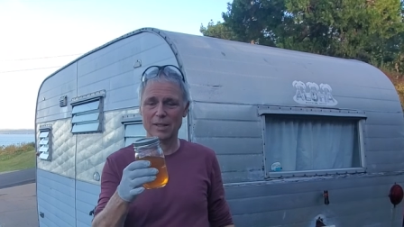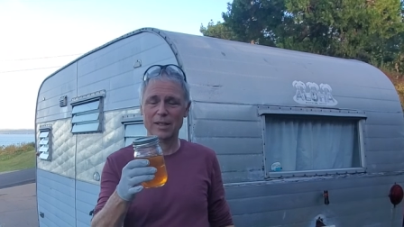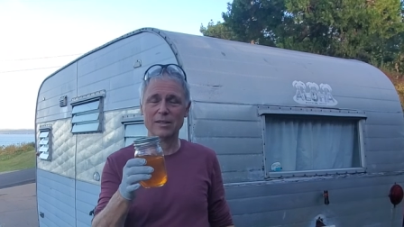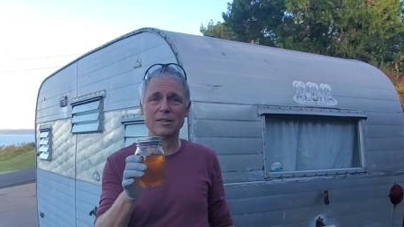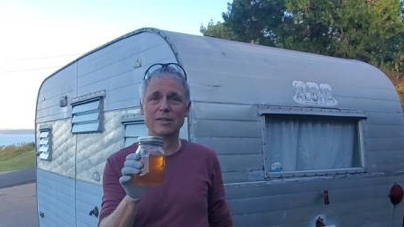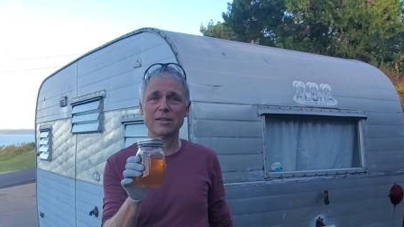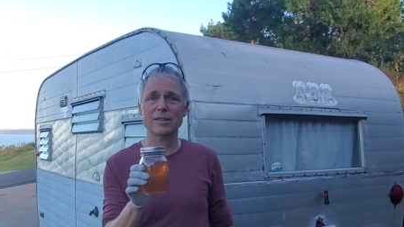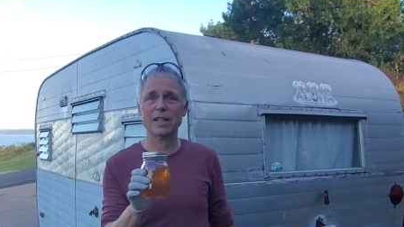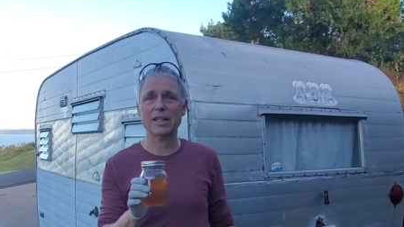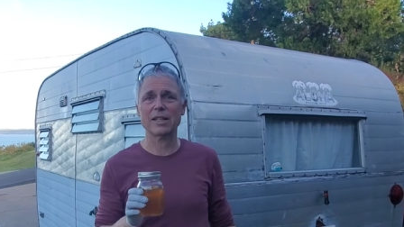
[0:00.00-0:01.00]
This is a good
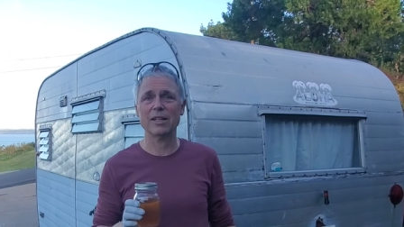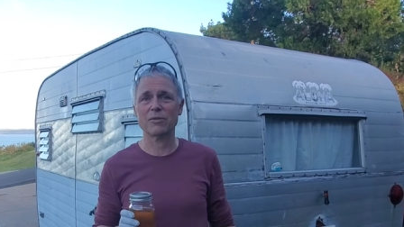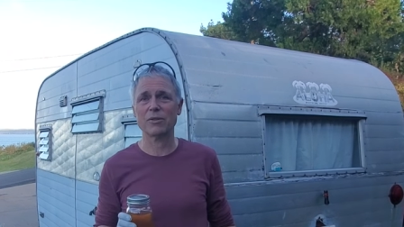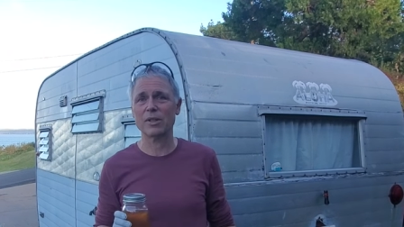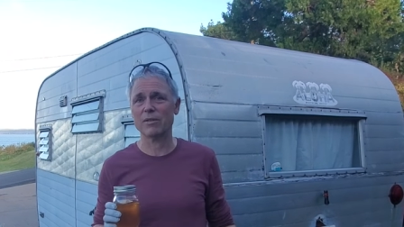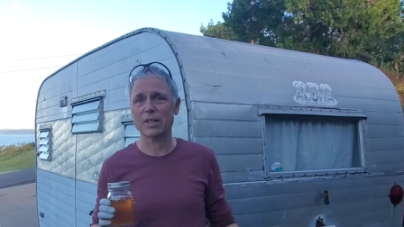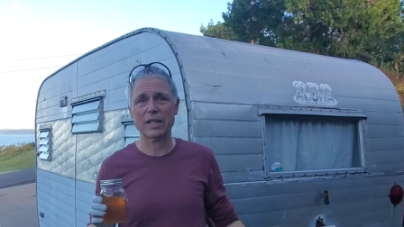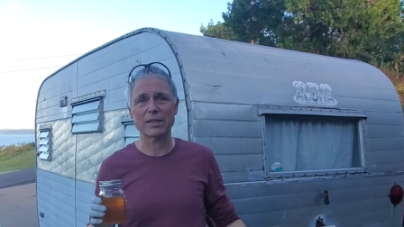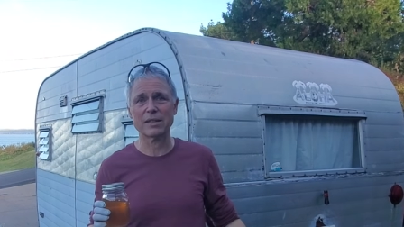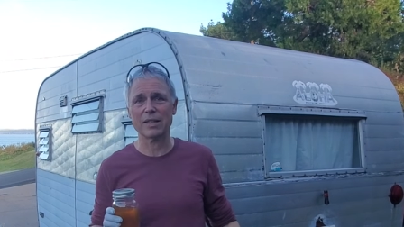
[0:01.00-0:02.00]
technique for even,
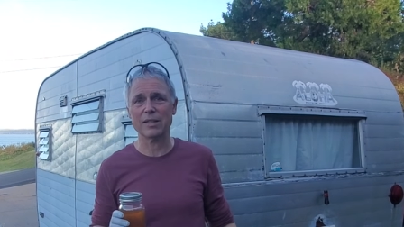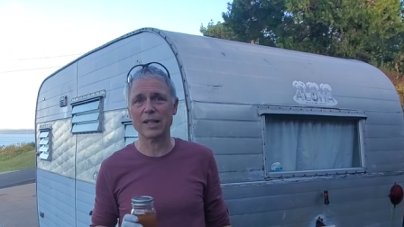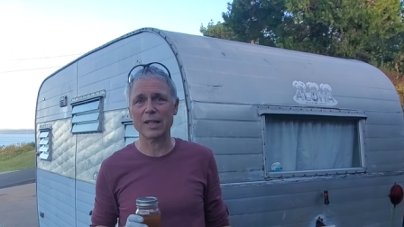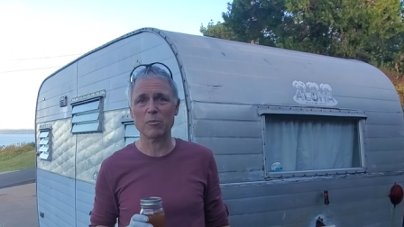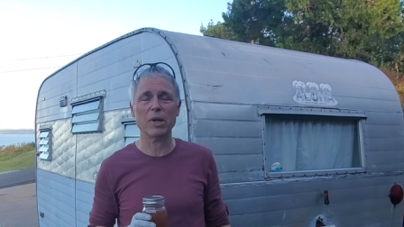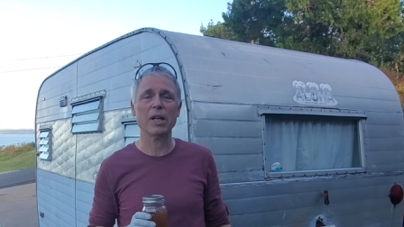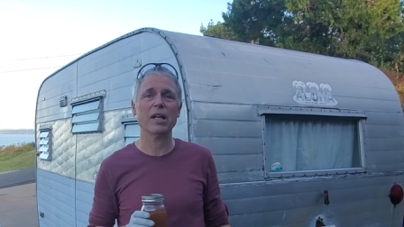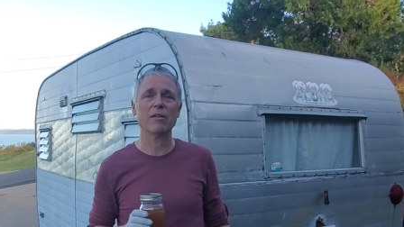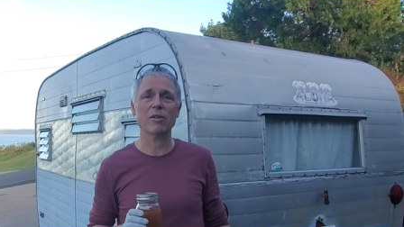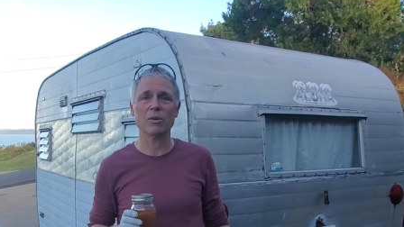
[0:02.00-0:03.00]
like I said, taking paint
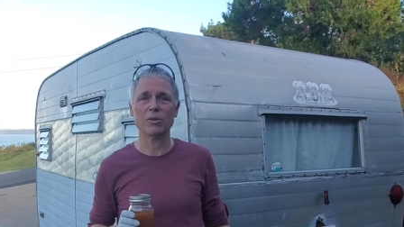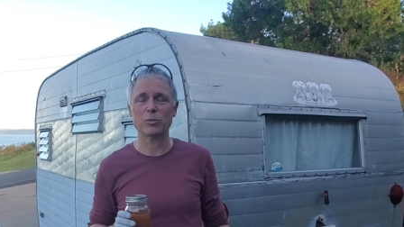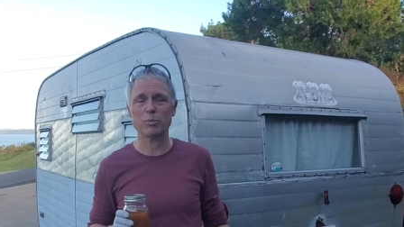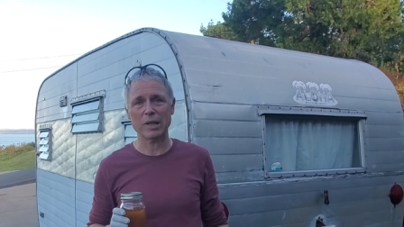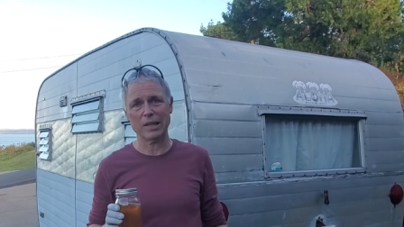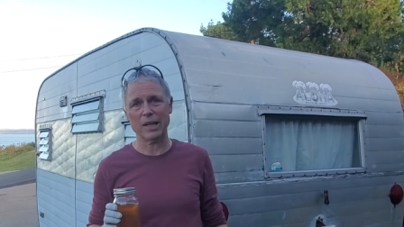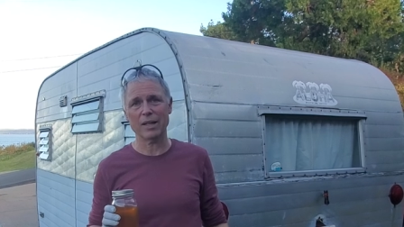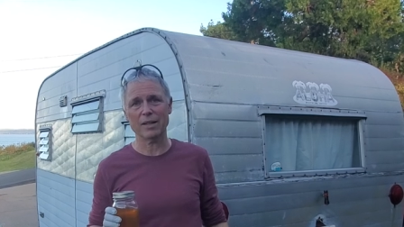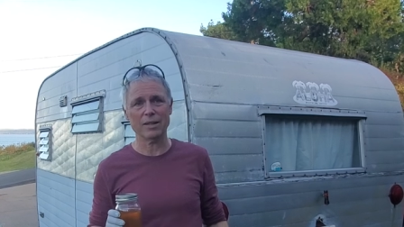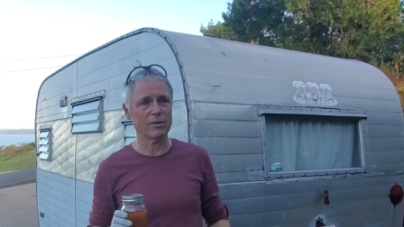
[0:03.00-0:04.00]
out of an old spray
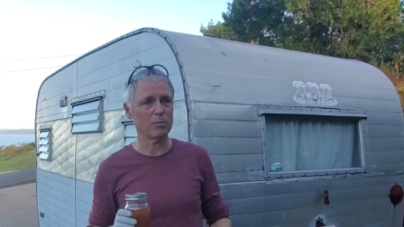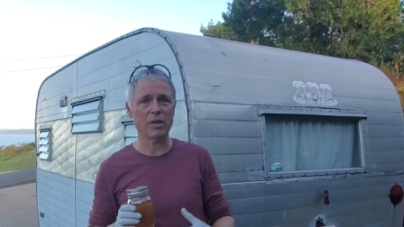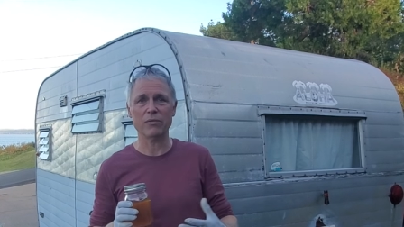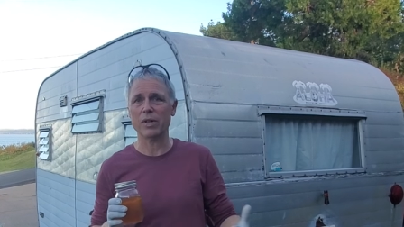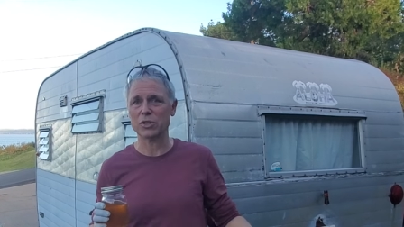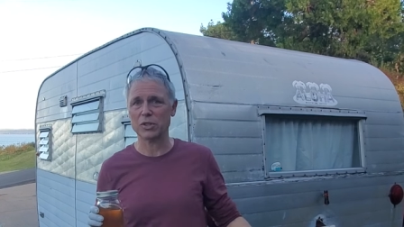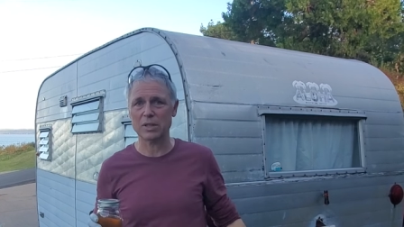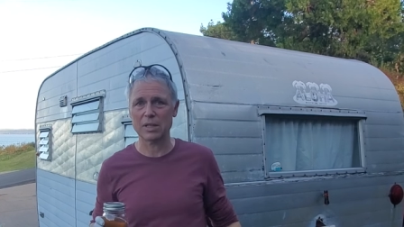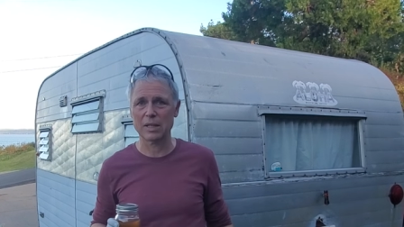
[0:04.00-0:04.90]
can that's malfunctioned.